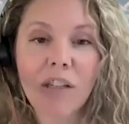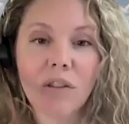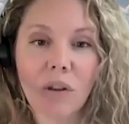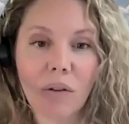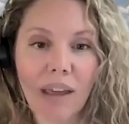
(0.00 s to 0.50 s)

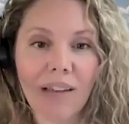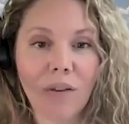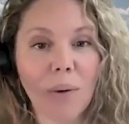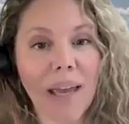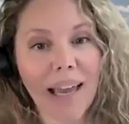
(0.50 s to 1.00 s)
so that
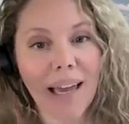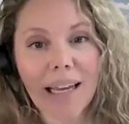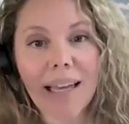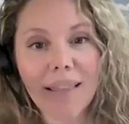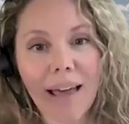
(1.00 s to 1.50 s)
if you can't
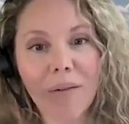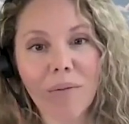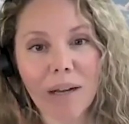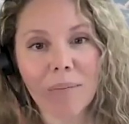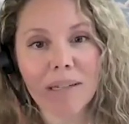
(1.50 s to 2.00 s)
hit that
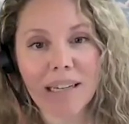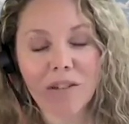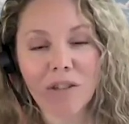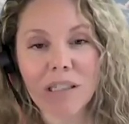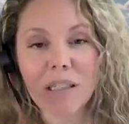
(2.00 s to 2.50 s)

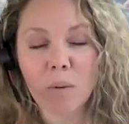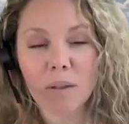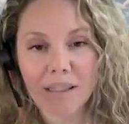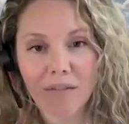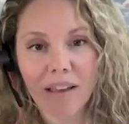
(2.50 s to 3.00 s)
recommendation
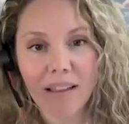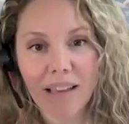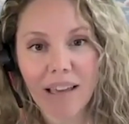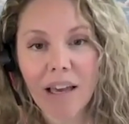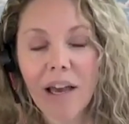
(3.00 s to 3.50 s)

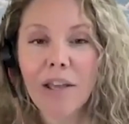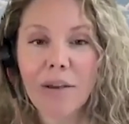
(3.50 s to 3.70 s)
specifically,